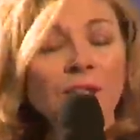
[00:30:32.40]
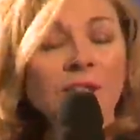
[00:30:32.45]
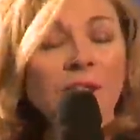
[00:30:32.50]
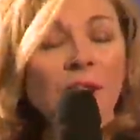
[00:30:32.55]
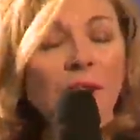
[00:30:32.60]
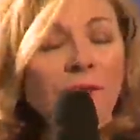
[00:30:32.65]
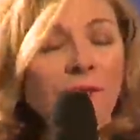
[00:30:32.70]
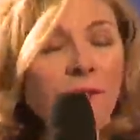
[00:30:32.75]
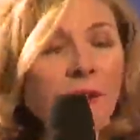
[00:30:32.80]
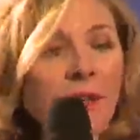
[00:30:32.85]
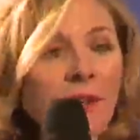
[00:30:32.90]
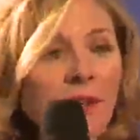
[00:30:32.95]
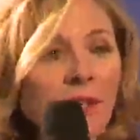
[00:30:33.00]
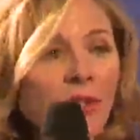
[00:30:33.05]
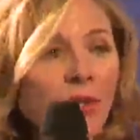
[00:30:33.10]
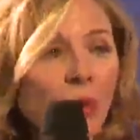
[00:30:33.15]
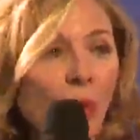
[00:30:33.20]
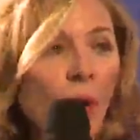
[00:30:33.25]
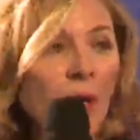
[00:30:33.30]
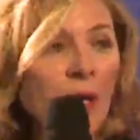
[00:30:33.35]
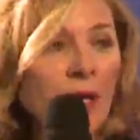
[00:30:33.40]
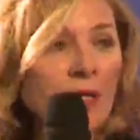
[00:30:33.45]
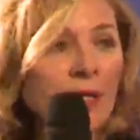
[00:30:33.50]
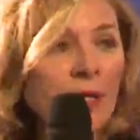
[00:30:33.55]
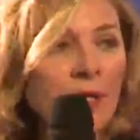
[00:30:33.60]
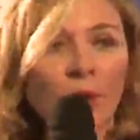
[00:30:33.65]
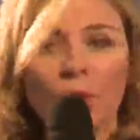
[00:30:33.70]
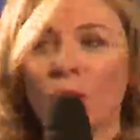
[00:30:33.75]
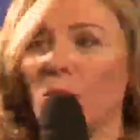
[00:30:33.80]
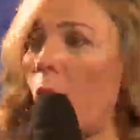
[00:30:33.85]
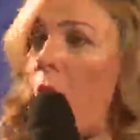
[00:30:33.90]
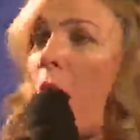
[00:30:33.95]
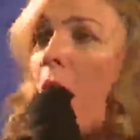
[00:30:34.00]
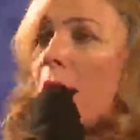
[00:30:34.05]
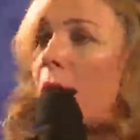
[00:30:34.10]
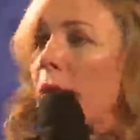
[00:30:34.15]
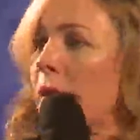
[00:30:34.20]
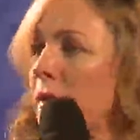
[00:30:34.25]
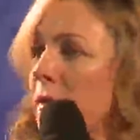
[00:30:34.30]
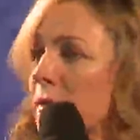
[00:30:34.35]
herself in the toilet and
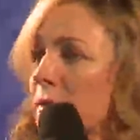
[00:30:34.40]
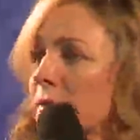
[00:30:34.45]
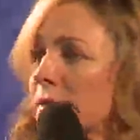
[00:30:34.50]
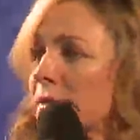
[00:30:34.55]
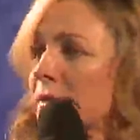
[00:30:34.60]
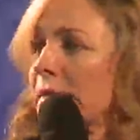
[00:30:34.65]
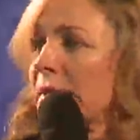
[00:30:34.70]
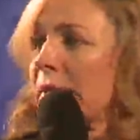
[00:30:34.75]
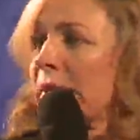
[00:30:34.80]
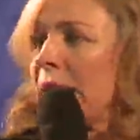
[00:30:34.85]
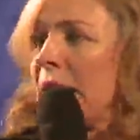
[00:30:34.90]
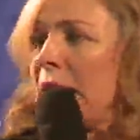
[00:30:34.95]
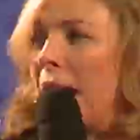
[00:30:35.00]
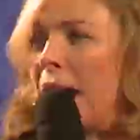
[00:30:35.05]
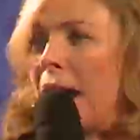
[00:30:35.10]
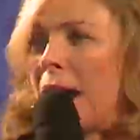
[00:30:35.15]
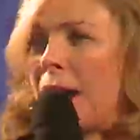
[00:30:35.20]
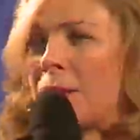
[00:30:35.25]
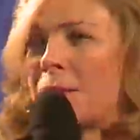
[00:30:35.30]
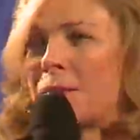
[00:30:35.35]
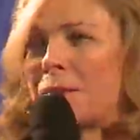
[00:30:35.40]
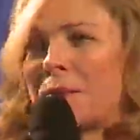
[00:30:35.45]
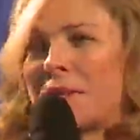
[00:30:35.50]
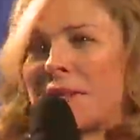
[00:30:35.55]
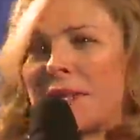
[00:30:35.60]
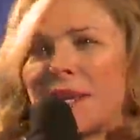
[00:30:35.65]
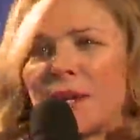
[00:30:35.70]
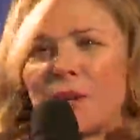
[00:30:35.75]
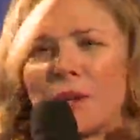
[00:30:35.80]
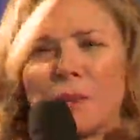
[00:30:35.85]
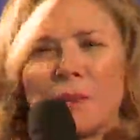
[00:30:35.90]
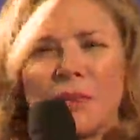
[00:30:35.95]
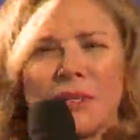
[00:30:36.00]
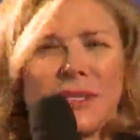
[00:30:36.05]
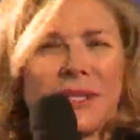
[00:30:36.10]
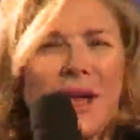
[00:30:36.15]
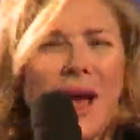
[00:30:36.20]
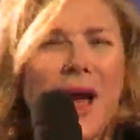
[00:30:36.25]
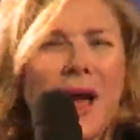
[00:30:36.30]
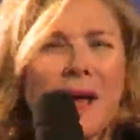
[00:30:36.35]
crying. Um, but here it
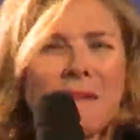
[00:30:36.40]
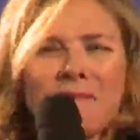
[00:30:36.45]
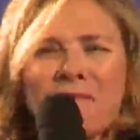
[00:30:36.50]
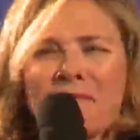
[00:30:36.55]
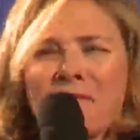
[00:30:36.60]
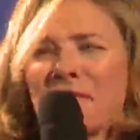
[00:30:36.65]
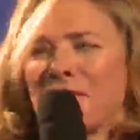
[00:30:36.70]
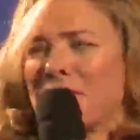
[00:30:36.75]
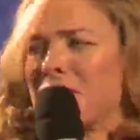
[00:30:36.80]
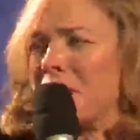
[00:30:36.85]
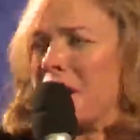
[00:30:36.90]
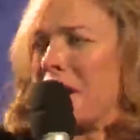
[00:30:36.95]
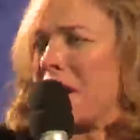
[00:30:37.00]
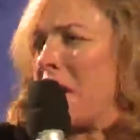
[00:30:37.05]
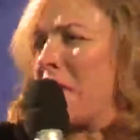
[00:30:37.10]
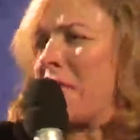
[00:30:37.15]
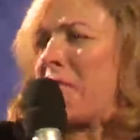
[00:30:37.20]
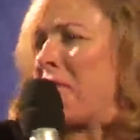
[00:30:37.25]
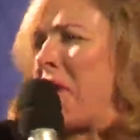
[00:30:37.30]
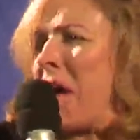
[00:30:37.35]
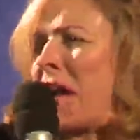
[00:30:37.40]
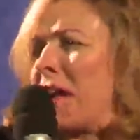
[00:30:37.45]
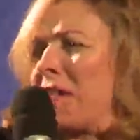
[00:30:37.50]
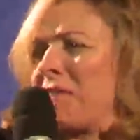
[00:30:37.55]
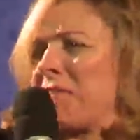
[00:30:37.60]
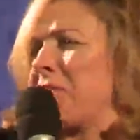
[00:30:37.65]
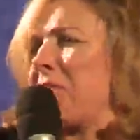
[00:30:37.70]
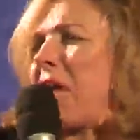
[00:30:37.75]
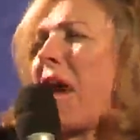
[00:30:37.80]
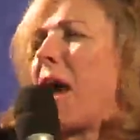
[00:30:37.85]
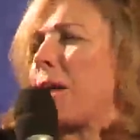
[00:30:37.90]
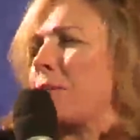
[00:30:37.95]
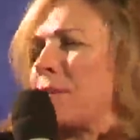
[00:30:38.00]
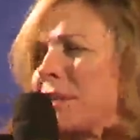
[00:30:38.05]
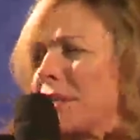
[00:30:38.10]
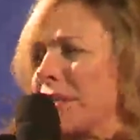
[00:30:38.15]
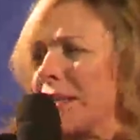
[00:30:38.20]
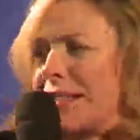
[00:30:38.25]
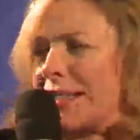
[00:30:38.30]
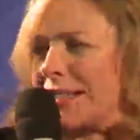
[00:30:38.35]
was, I'm 50 and I'm fucking
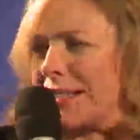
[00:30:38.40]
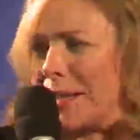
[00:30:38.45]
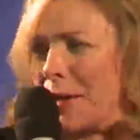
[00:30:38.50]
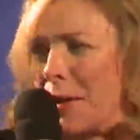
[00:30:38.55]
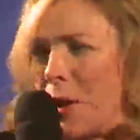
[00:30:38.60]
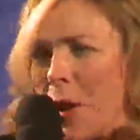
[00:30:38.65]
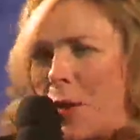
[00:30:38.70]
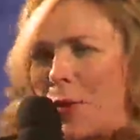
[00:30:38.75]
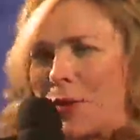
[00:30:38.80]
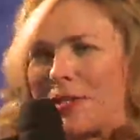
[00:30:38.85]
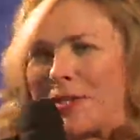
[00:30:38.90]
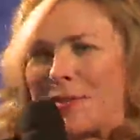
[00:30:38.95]
fabulous, you know,